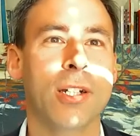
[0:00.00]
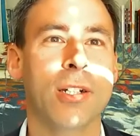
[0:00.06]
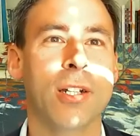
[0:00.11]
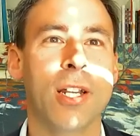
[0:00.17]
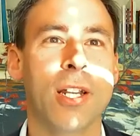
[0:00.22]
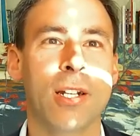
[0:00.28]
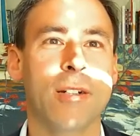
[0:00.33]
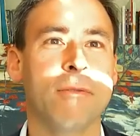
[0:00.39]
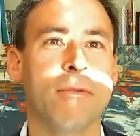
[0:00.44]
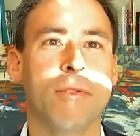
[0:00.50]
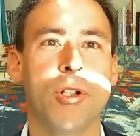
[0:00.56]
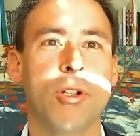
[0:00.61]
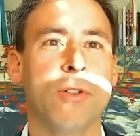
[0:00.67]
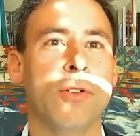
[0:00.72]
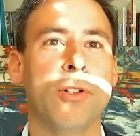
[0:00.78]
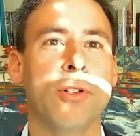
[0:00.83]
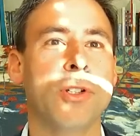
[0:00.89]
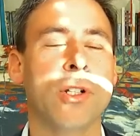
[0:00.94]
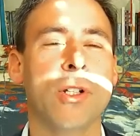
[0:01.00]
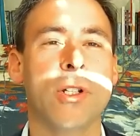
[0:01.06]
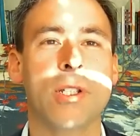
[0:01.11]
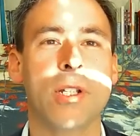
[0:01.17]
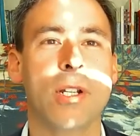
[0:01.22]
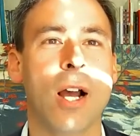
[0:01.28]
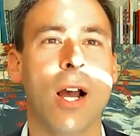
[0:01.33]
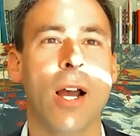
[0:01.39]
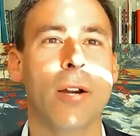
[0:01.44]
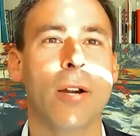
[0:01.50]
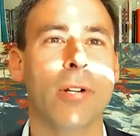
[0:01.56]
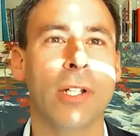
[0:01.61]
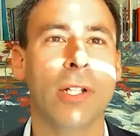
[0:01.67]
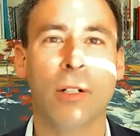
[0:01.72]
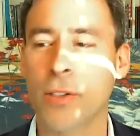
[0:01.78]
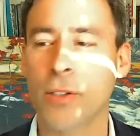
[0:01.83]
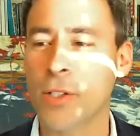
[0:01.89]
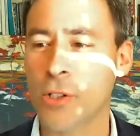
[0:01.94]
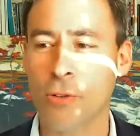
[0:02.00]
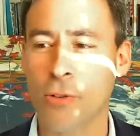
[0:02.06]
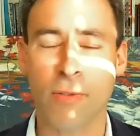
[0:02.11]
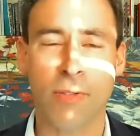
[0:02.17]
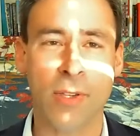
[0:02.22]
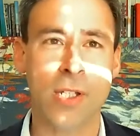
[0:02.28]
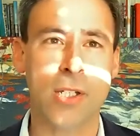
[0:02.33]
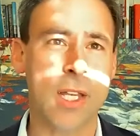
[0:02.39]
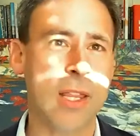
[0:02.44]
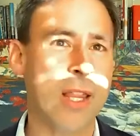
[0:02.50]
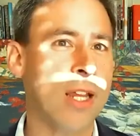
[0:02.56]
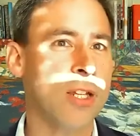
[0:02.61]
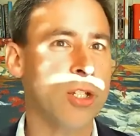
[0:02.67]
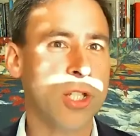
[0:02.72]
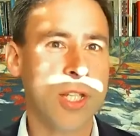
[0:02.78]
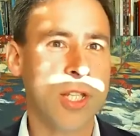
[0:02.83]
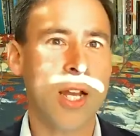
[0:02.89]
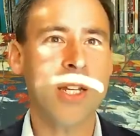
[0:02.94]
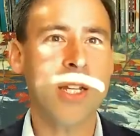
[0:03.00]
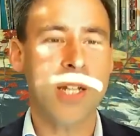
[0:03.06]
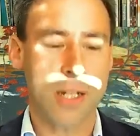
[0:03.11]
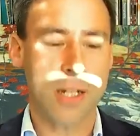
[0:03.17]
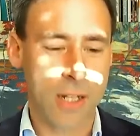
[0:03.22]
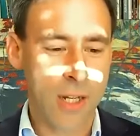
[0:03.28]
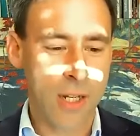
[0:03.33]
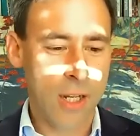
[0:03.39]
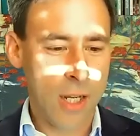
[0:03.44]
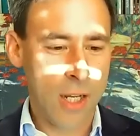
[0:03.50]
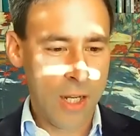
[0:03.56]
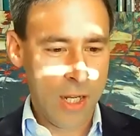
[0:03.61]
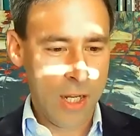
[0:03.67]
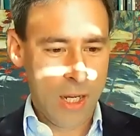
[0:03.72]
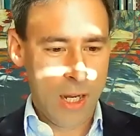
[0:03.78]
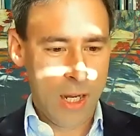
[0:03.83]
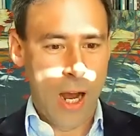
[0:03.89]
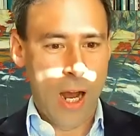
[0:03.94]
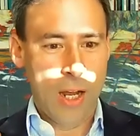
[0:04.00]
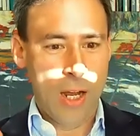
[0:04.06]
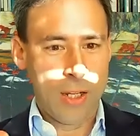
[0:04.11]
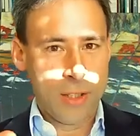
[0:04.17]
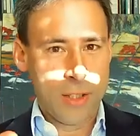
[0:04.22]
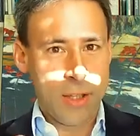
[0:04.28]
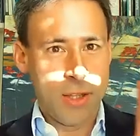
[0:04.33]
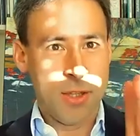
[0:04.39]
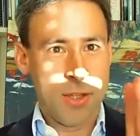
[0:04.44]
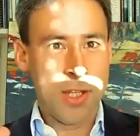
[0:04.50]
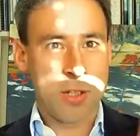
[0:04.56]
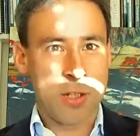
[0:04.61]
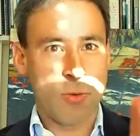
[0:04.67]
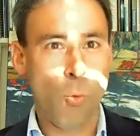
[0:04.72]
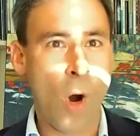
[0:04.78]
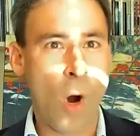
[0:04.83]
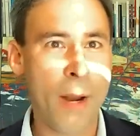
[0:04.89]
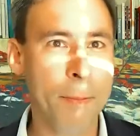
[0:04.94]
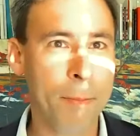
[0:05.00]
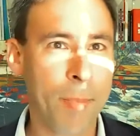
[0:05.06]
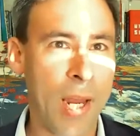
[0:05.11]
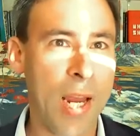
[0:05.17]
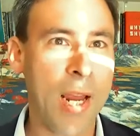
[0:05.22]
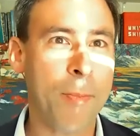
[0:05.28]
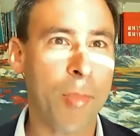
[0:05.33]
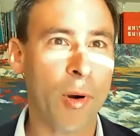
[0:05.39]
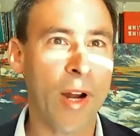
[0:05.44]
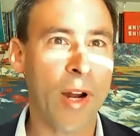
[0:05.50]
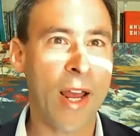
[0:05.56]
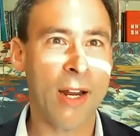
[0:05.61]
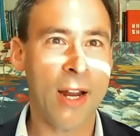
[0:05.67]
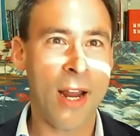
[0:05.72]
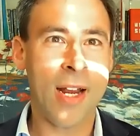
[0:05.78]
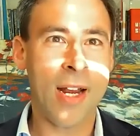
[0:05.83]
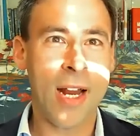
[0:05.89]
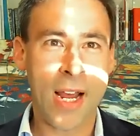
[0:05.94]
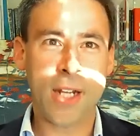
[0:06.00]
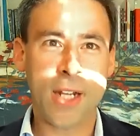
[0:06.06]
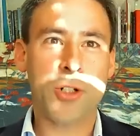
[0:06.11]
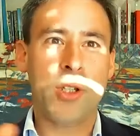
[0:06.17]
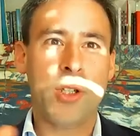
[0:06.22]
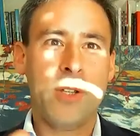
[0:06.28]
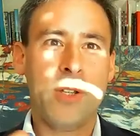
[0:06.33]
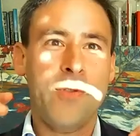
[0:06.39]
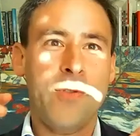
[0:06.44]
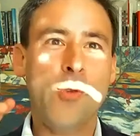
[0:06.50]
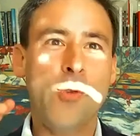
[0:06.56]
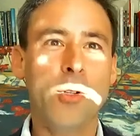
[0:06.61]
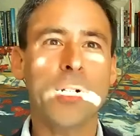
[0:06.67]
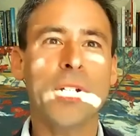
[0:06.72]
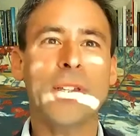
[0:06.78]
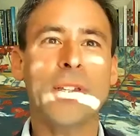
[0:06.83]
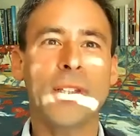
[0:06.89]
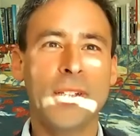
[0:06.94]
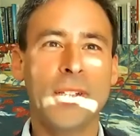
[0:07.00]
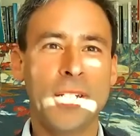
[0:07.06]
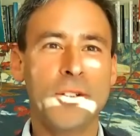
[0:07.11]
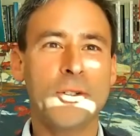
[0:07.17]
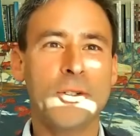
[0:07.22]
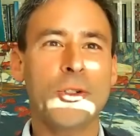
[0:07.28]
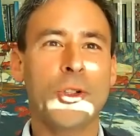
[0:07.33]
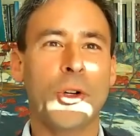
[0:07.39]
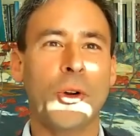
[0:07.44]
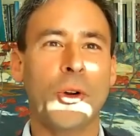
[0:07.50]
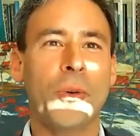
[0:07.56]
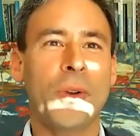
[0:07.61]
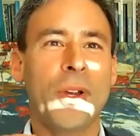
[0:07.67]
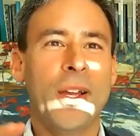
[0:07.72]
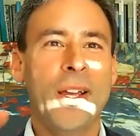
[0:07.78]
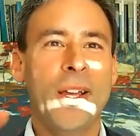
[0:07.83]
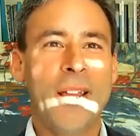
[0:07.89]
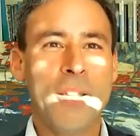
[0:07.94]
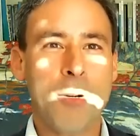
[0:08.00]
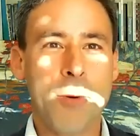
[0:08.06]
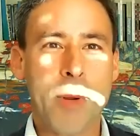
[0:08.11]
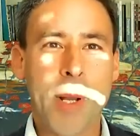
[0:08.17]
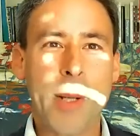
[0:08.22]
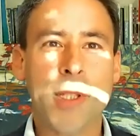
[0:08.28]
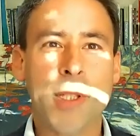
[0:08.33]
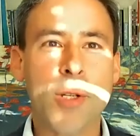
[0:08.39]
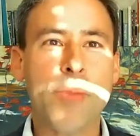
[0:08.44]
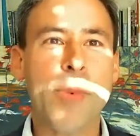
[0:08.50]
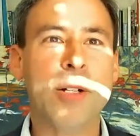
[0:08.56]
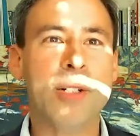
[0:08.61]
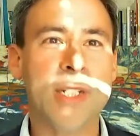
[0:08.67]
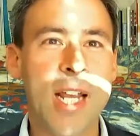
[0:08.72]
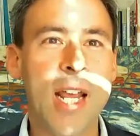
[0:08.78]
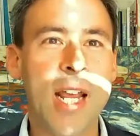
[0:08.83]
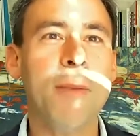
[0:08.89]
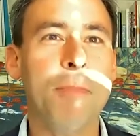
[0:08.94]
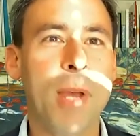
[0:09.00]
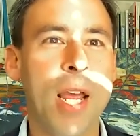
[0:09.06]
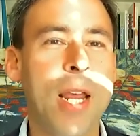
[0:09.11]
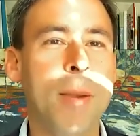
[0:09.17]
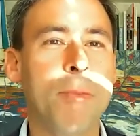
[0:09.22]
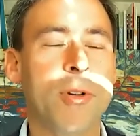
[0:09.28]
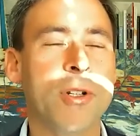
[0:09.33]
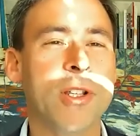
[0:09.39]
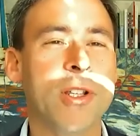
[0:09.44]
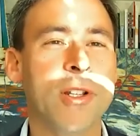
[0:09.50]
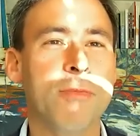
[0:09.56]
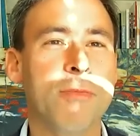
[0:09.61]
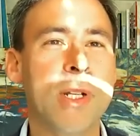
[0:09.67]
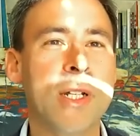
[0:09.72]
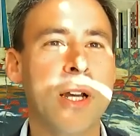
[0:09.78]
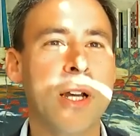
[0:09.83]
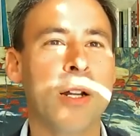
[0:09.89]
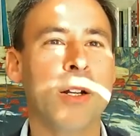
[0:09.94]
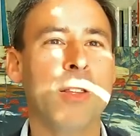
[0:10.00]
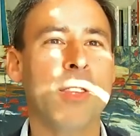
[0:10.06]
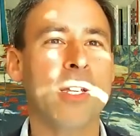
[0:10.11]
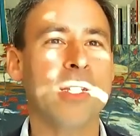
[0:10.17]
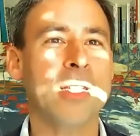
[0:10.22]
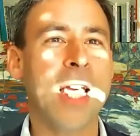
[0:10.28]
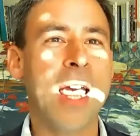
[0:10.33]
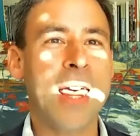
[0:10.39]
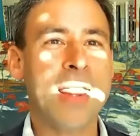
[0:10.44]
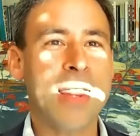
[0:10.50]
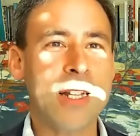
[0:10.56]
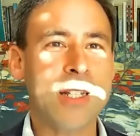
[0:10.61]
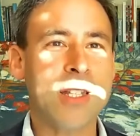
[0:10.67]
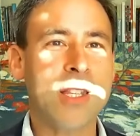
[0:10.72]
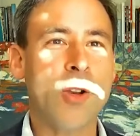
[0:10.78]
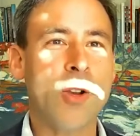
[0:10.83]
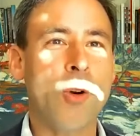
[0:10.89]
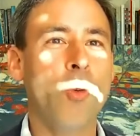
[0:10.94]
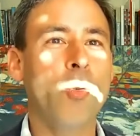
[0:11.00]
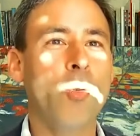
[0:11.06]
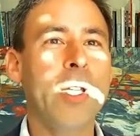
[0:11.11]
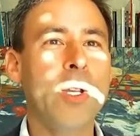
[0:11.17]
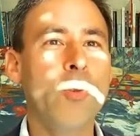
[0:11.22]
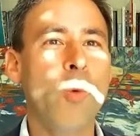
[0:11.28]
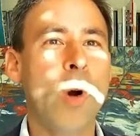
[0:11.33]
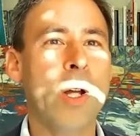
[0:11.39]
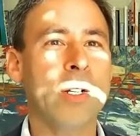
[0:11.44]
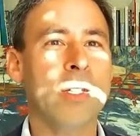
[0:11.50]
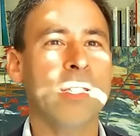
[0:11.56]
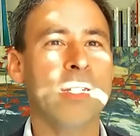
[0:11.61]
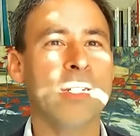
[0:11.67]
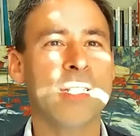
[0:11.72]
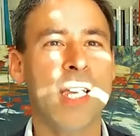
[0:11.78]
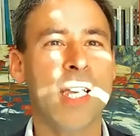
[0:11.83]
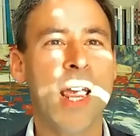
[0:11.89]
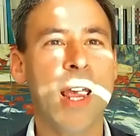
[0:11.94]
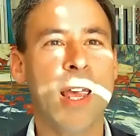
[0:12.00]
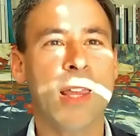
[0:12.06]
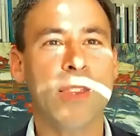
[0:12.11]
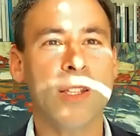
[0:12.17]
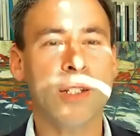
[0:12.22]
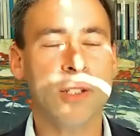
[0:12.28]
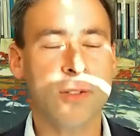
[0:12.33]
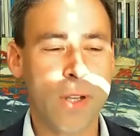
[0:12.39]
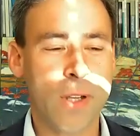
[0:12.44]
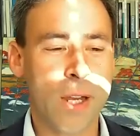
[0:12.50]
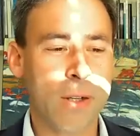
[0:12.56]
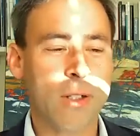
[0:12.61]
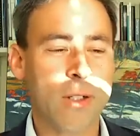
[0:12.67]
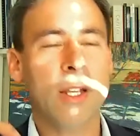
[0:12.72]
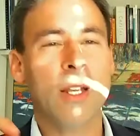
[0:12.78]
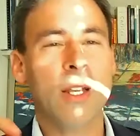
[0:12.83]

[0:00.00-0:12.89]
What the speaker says: in universities and hiring and all this sort of things. And they cited this one paper. And actually, if you look at the literature, there's about 10 papers that have been done on this. That's the only one of the 10 that's found